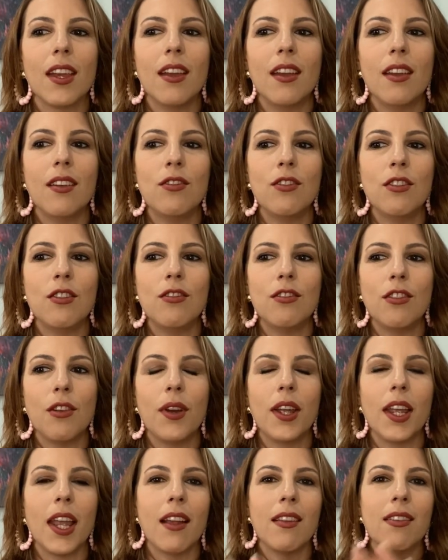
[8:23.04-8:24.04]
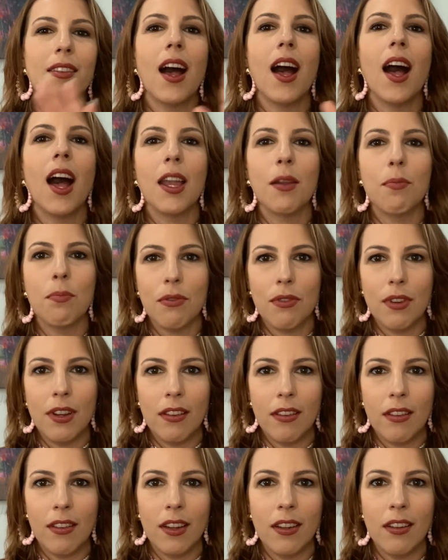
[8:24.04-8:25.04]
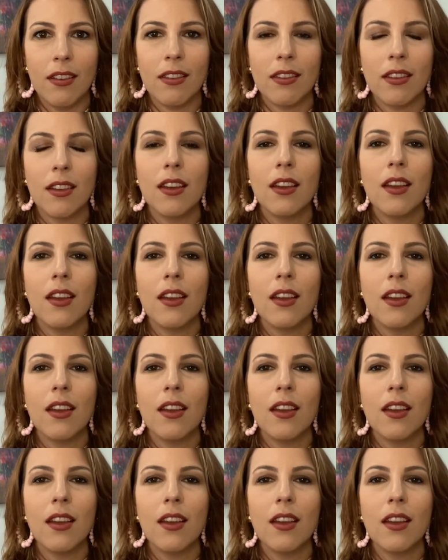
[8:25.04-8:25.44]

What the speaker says: she's showing as a high priestess,